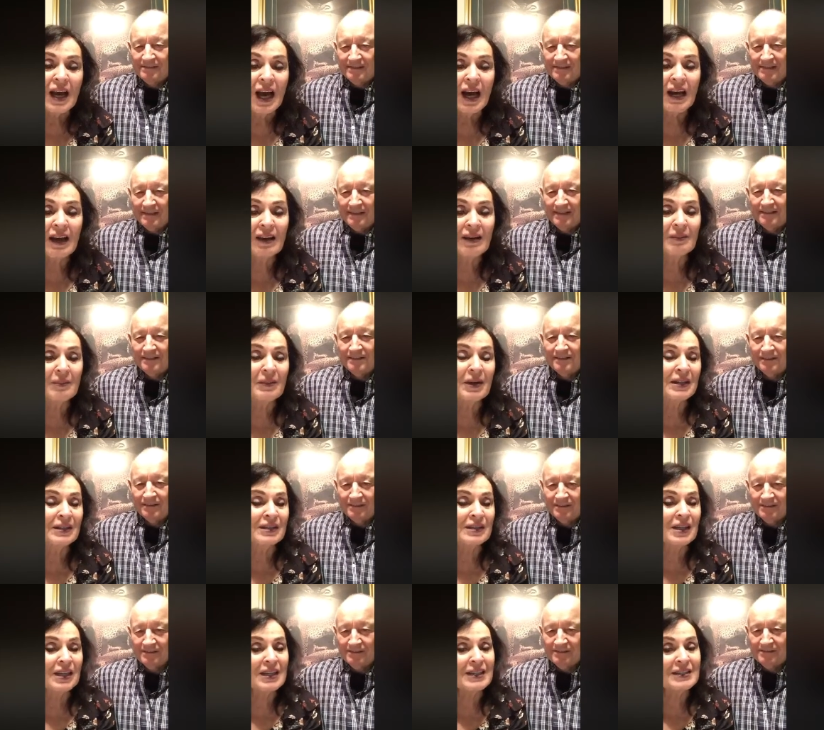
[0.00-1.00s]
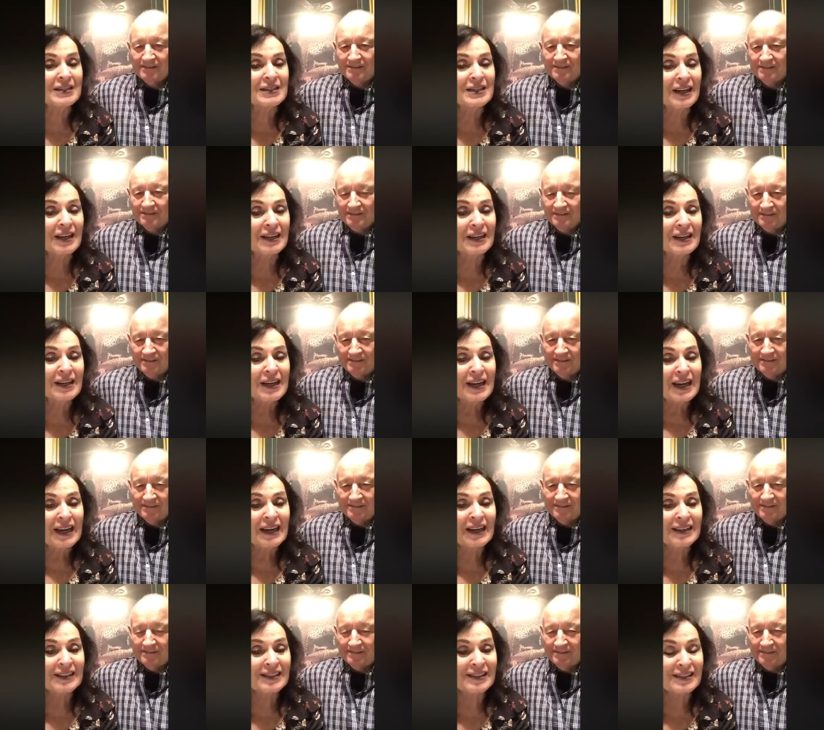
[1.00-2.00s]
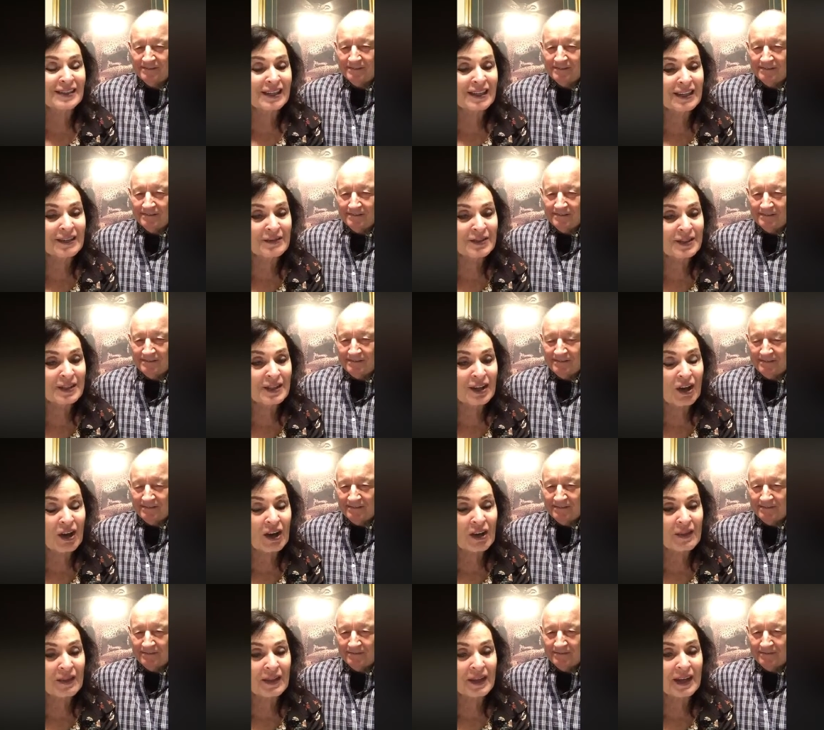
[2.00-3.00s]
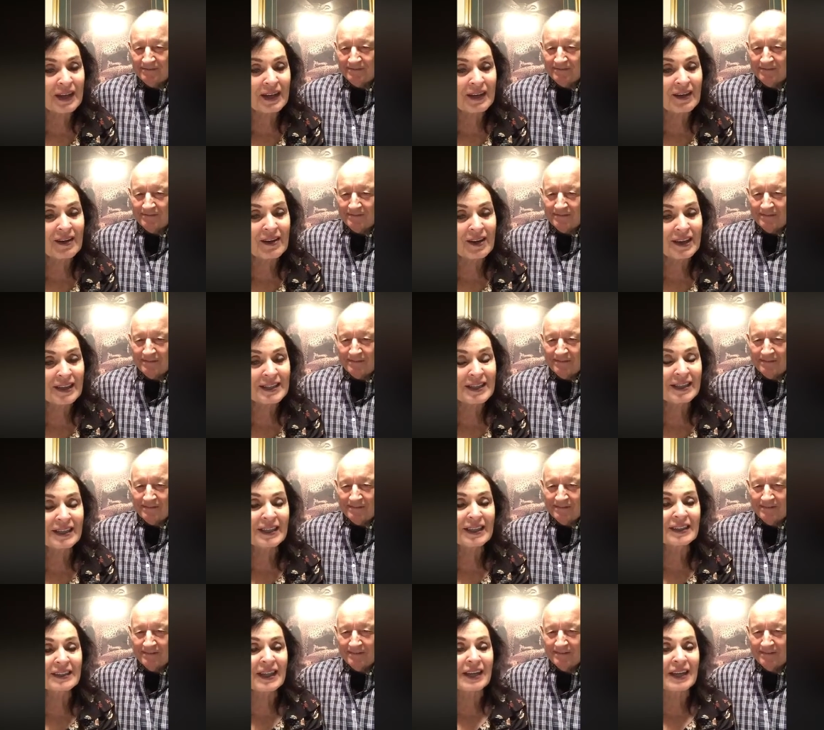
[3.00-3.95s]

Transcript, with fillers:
Speaker 1: Uh, uh, I see Doug uh, Stevens on there. Hi, Doug.